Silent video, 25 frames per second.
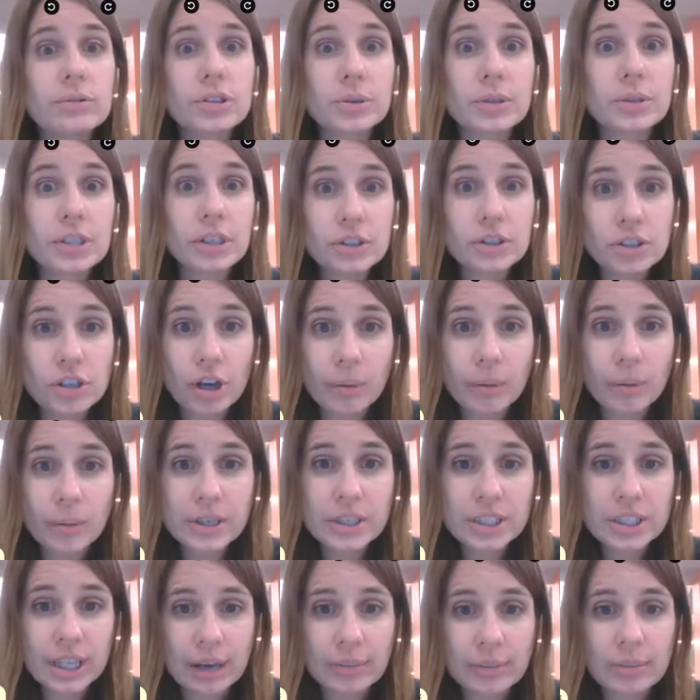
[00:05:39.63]
so it tells you how
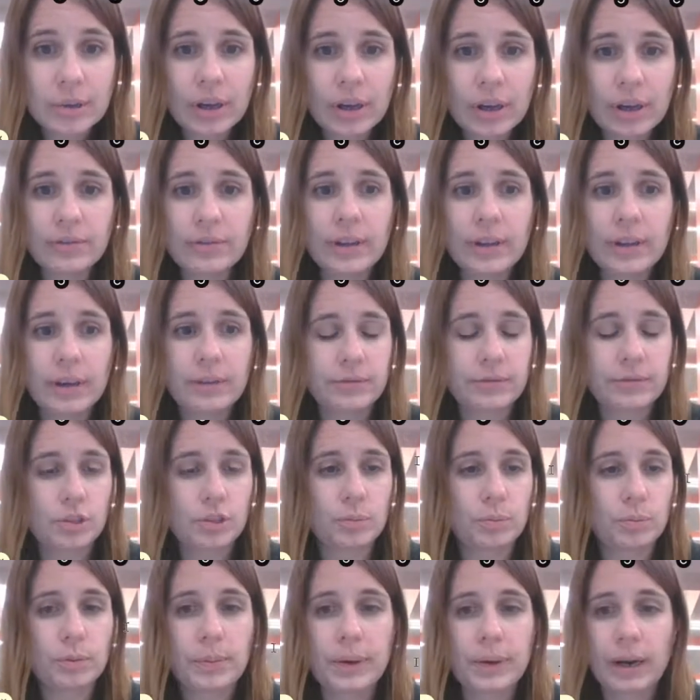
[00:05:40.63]
much time you have left.
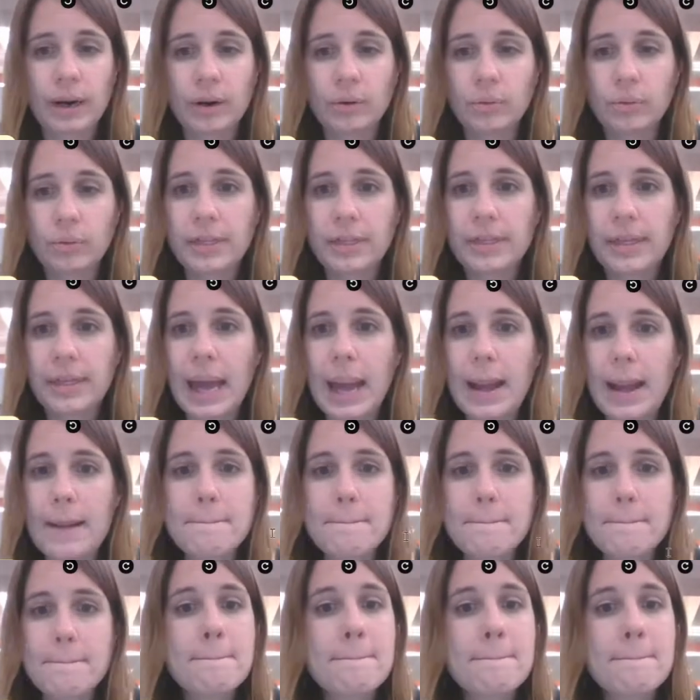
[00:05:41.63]
You're prepared with that.